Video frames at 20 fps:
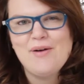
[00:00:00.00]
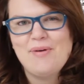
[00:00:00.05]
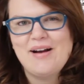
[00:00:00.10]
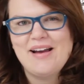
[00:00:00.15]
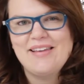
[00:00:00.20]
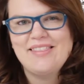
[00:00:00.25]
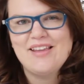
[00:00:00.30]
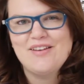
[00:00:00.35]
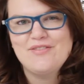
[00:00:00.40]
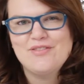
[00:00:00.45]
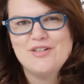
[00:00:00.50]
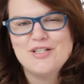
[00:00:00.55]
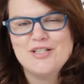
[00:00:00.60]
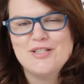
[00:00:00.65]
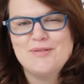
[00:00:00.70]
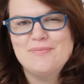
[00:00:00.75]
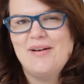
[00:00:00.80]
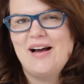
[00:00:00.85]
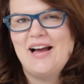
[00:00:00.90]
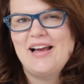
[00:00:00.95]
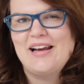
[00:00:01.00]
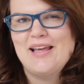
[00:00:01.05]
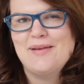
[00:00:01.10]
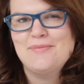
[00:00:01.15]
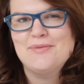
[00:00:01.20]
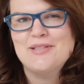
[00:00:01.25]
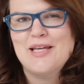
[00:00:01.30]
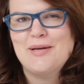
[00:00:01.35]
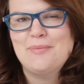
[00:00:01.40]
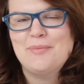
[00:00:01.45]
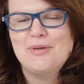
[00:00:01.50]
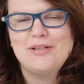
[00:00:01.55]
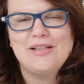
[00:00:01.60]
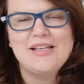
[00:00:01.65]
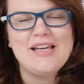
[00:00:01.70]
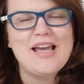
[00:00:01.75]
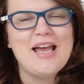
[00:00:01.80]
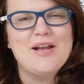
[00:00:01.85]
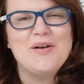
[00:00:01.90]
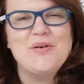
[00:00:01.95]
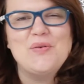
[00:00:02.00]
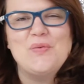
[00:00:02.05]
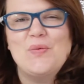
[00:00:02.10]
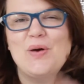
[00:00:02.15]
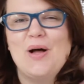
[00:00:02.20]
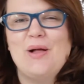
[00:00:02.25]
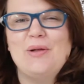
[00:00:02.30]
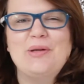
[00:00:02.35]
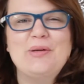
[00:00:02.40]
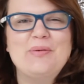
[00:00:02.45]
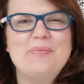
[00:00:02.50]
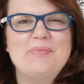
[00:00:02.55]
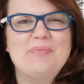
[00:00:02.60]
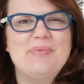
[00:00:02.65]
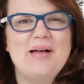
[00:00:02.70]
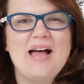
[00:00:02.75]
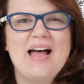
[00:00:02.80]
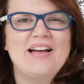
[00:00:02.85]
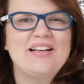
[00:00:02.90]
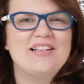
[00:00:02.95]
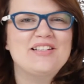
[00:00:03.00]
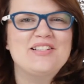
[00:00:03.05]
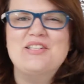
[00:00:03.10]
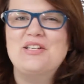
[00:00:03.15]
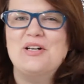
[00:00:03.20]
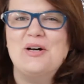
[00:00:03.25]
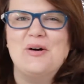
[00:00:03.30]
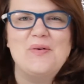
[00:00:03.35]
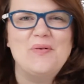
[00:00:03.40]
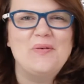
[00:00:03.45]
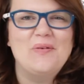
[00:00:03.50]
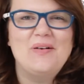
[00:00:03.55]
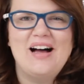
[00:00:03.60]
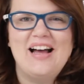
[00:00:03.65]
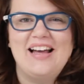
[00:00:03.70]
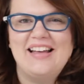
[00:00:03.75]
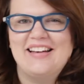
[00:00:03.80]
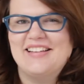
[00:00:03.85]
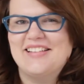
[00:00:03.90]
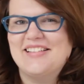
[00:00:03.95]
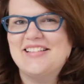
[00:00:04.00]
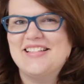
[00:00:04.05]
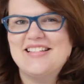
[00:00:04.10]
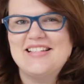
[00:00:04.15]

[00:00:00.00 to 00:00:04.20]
wine lovers, my name's Kimberly and welcome back to Wine on a